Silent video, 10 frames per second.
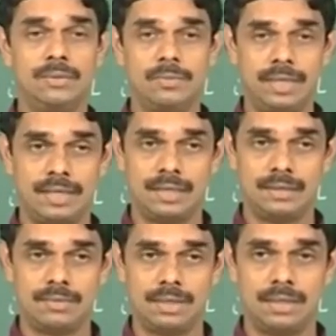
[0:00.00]
two-way
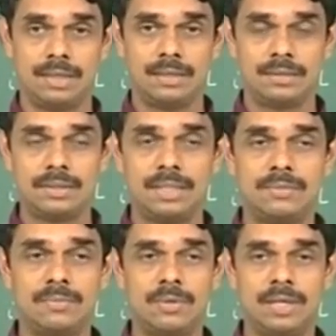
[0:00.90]
transfer. So
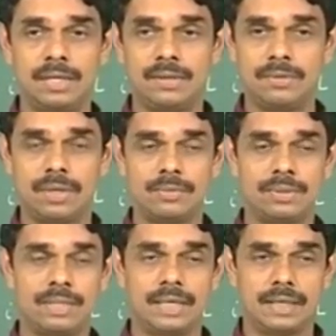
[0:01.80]
this would lead to
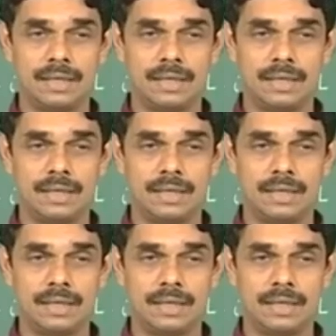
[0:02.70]
acoustic at,